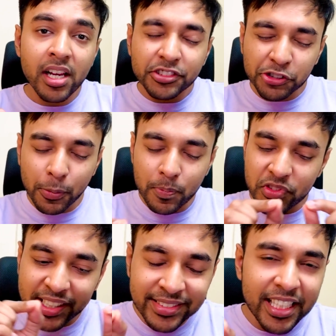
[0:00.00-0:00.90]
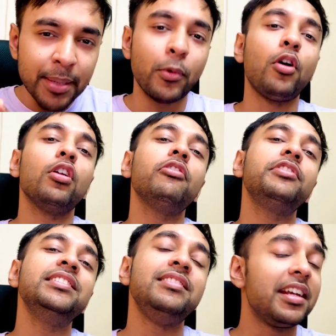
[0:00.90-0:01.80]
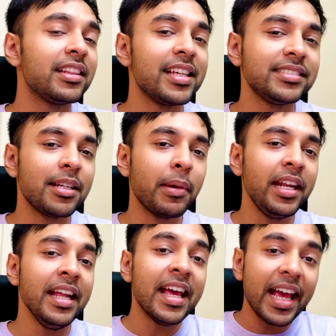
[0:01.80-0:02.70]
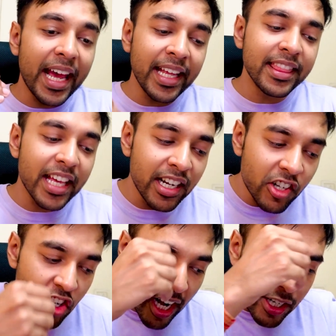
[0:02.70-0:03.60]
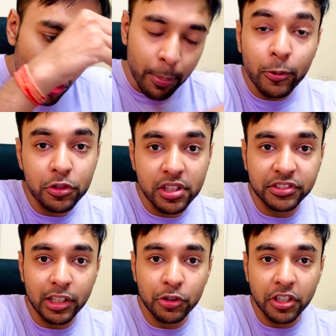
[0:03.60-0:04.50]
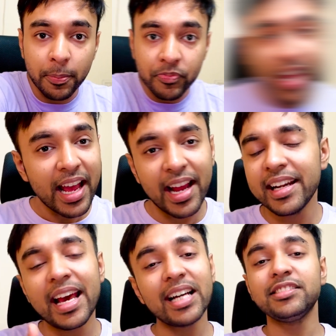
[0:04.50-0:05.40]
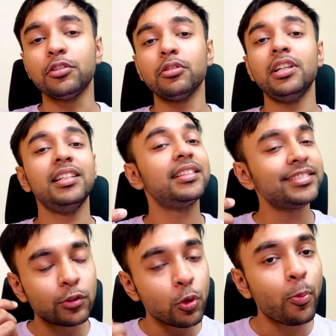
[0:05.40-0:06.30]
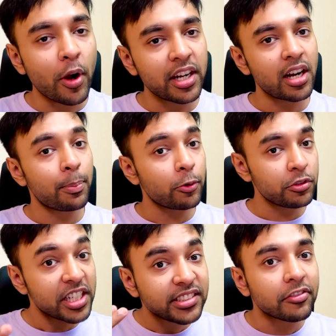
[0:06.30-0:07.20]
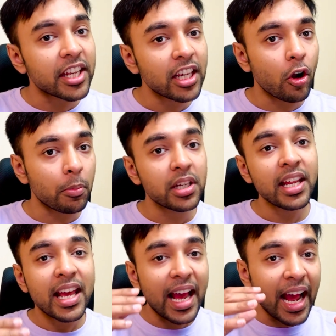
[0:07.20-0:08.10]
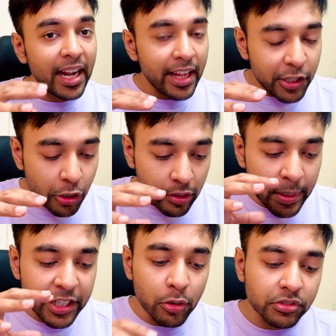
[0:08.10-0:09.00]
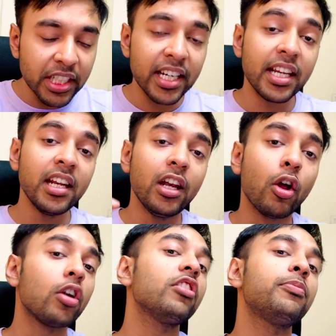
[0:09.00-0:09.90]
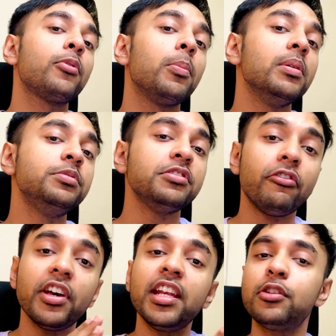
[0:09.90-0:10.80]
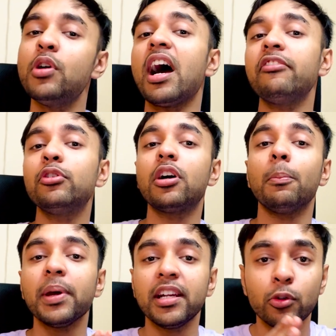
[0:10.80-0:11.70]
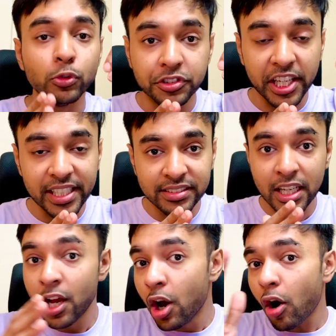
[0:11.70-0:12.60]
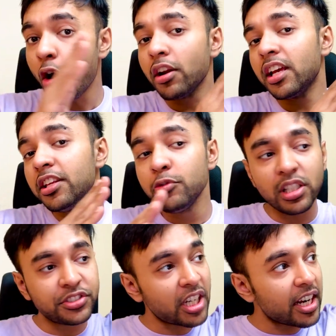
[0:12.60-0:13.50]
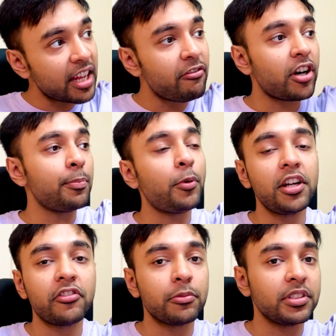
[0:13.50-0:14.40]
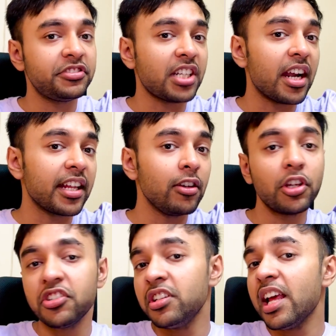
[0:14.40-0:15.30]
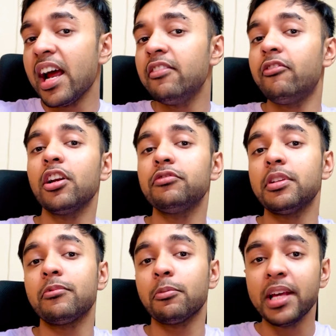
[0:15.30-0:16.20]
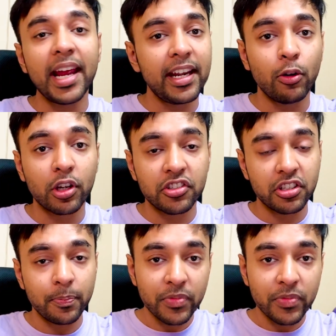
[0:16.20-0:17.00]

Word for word: So just keep all of these little things in mind and then try to approach the solution. And as you know, this two-pointer approach is very common and you will be using it in a lot of problems where you have to compare two strings or you are starting one pointer from the starting location and one of them from the end location.